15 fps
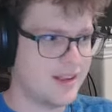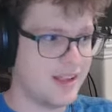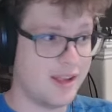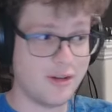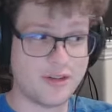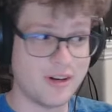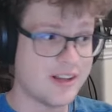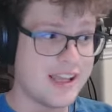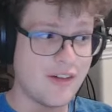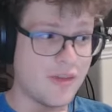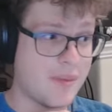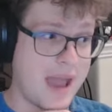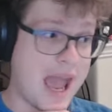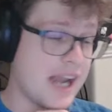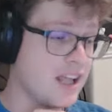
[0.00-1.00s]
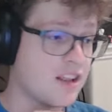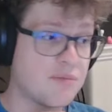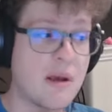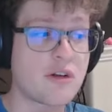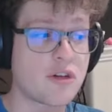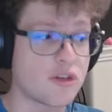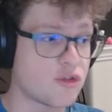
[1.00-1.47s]
You shouldn't give them any
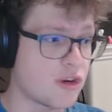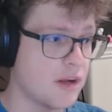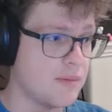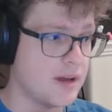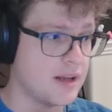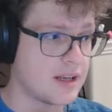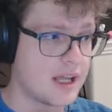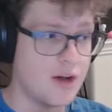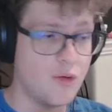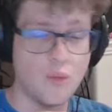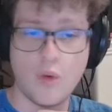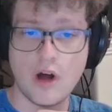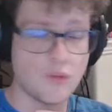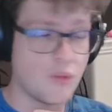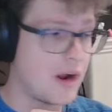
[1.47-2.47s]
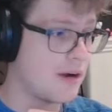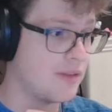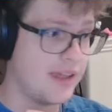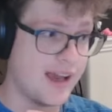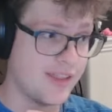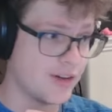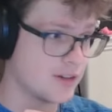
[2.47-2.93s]
special treatment one way or
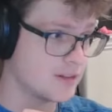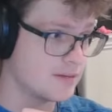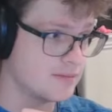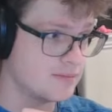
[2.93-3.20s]
the other.